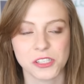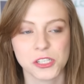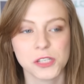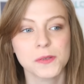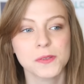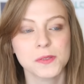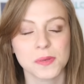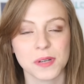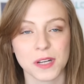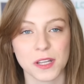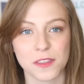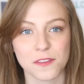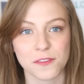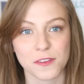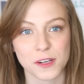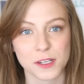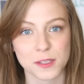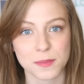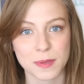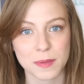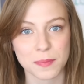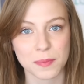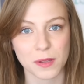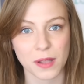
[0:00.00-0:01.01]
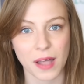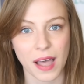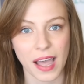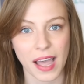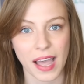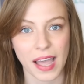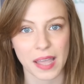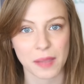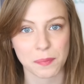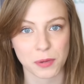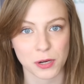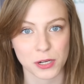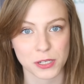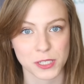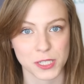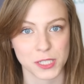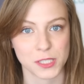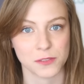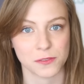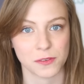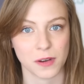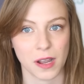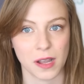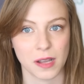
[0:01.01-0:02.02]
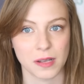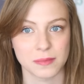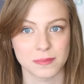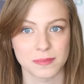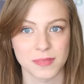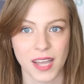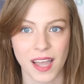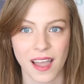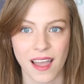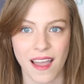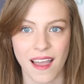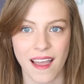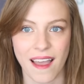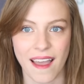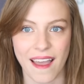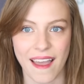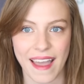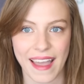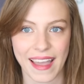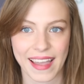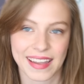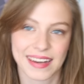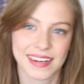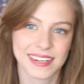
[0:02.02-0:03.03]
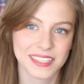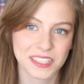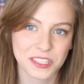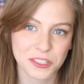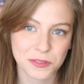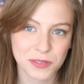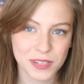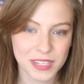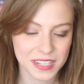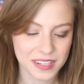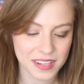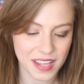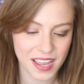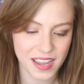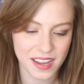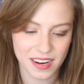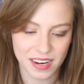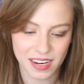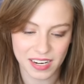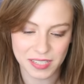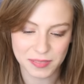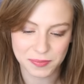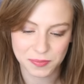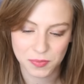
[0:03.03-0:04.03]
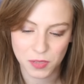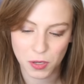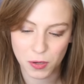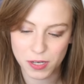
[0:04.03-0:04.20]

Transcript: She was one of the first people I purchased from, and I just really like her.